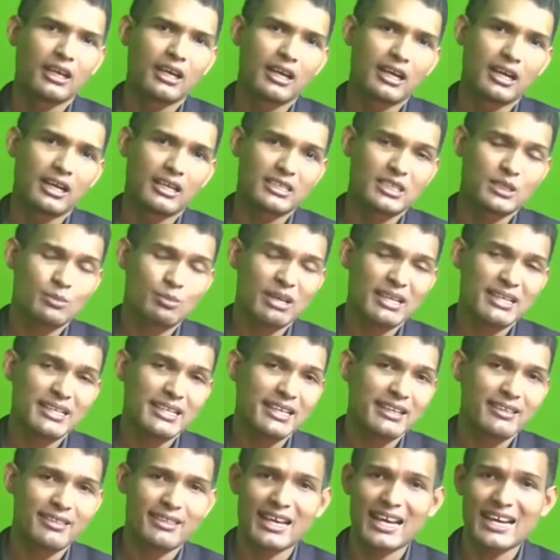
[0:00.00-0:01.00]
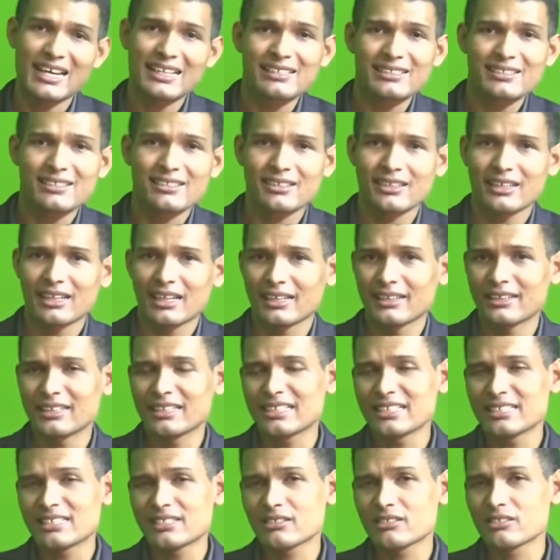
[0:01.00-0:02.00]
spending, that I think
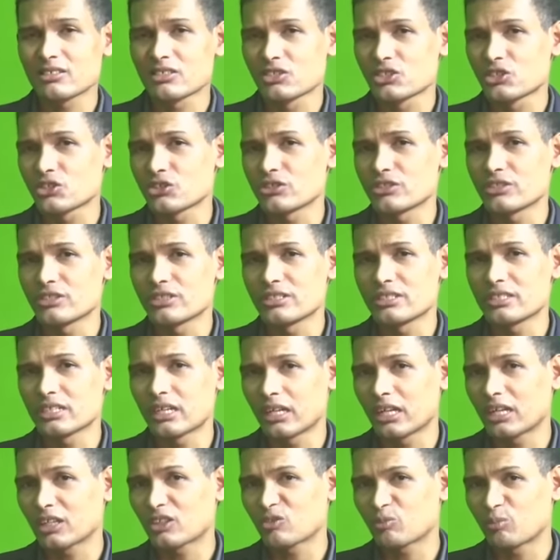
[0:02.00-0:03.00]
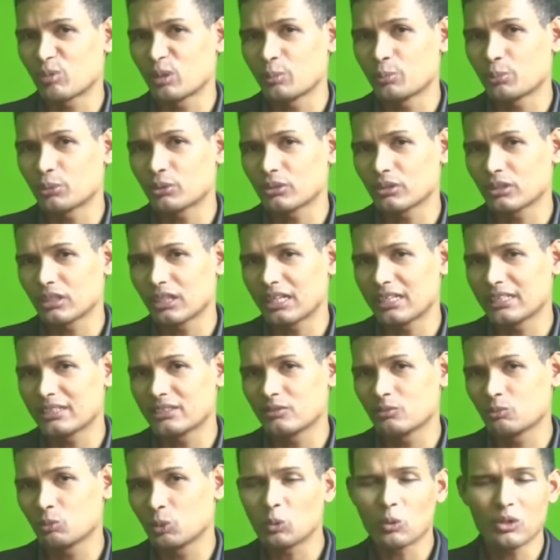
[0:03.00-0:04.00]
has concerned a lot of people.
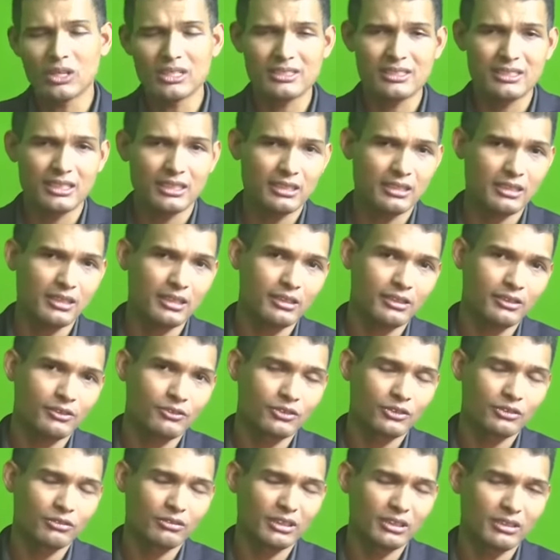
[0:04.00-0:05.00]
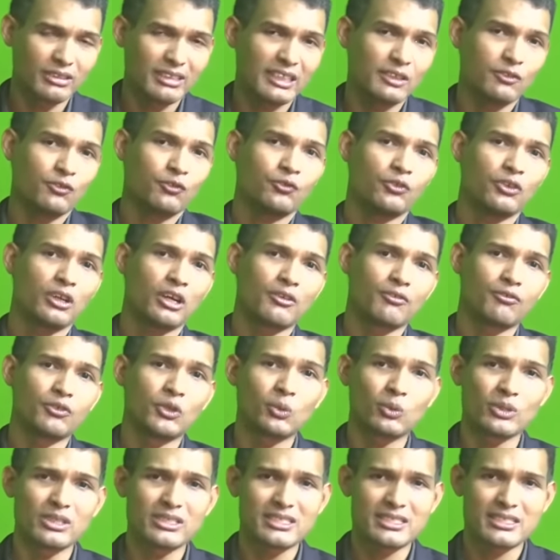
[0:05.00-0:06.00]
And we want to, you know, give our
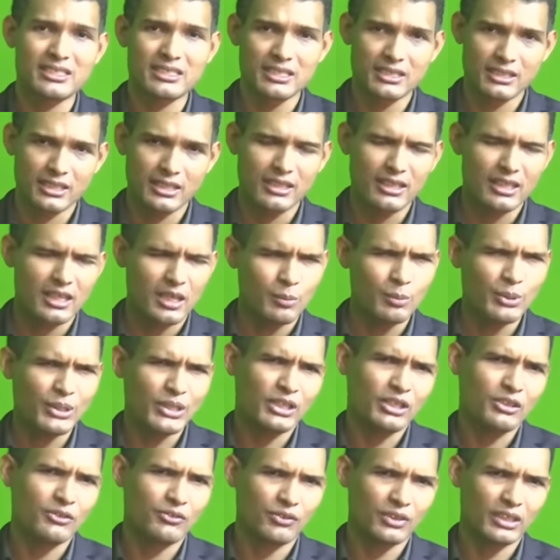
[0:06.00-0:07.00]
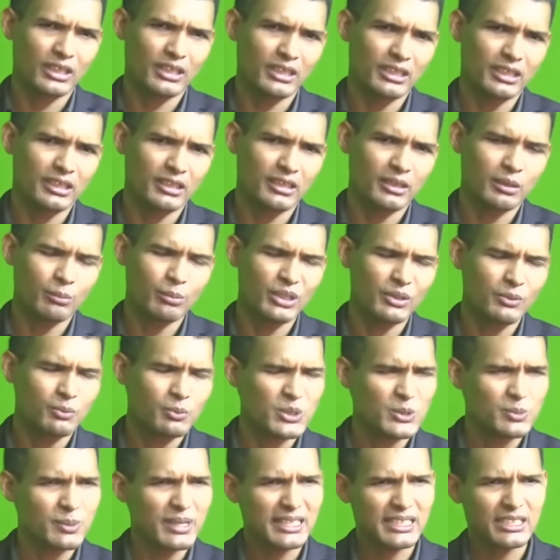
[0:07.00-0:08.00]
viewers a bit of
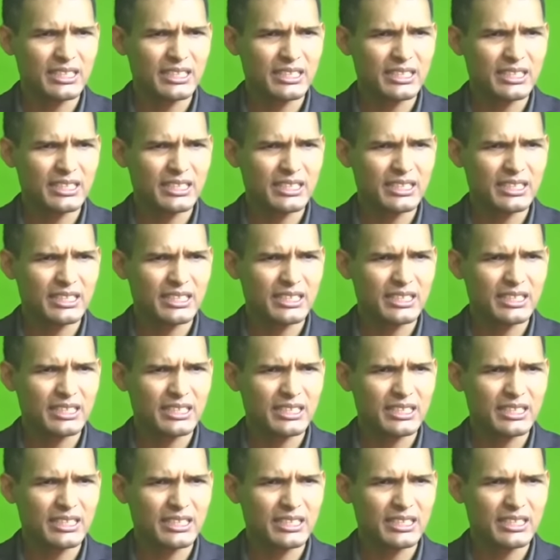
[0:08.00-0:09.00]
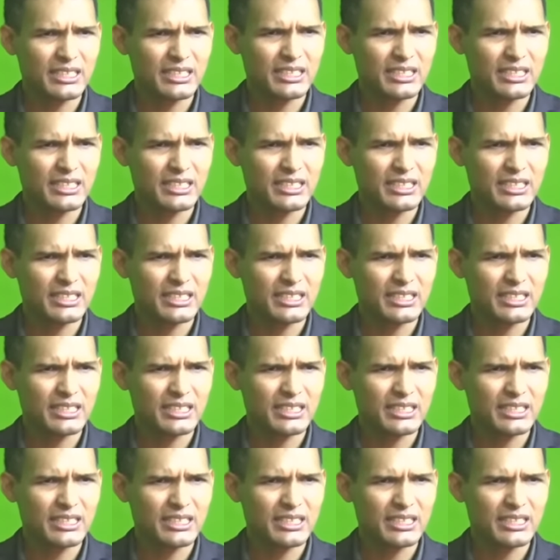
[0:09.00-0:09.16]
perspective on this, because,